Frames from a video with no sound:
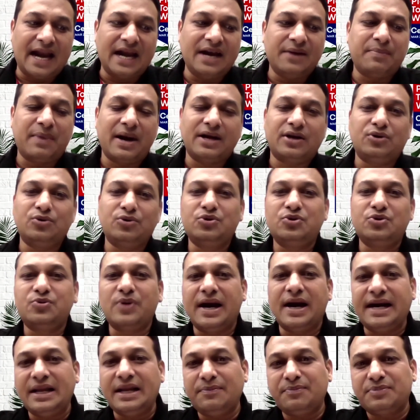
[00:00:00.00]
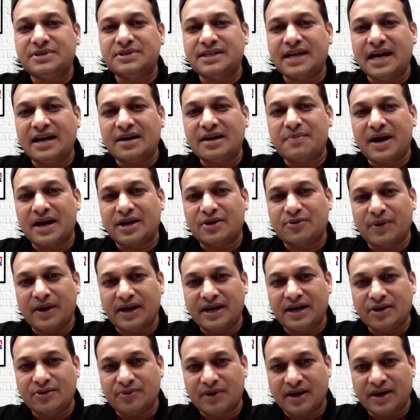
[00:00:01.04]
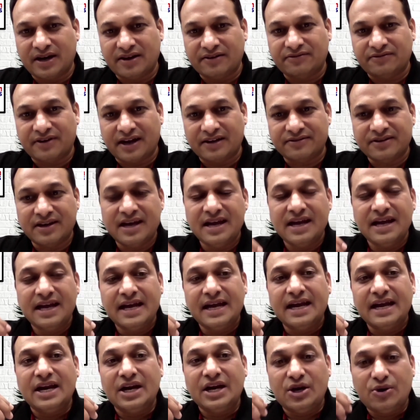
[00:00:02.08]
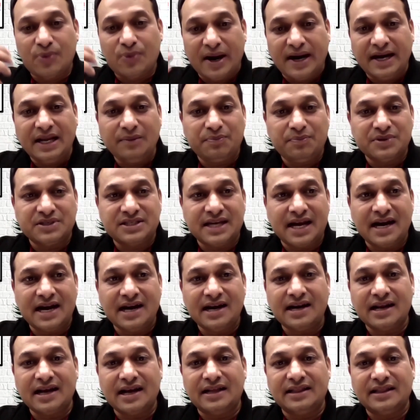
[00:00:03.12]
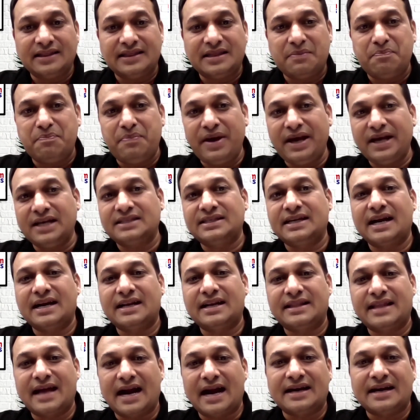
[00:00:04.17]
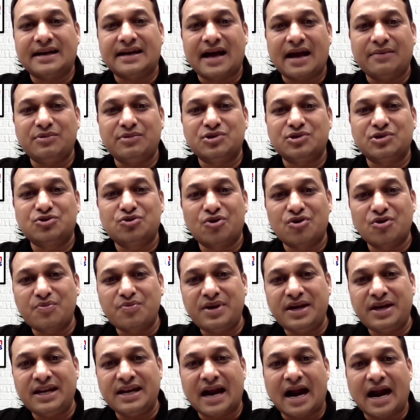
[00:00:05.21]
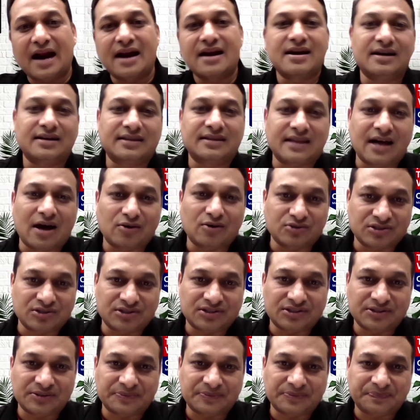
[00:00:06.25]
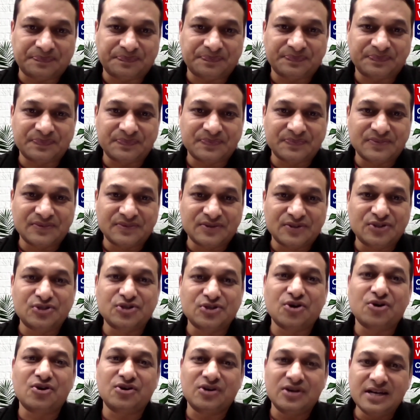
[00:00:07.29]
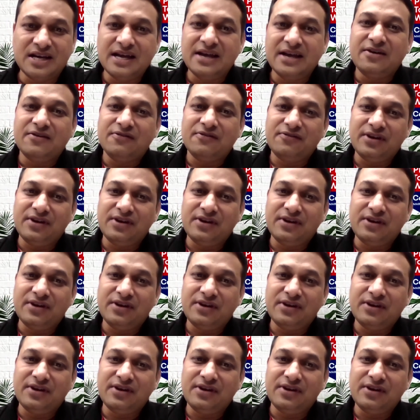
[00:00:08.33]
and to 20% by 2025. 20%, the base at that time is going to be in 100,000. So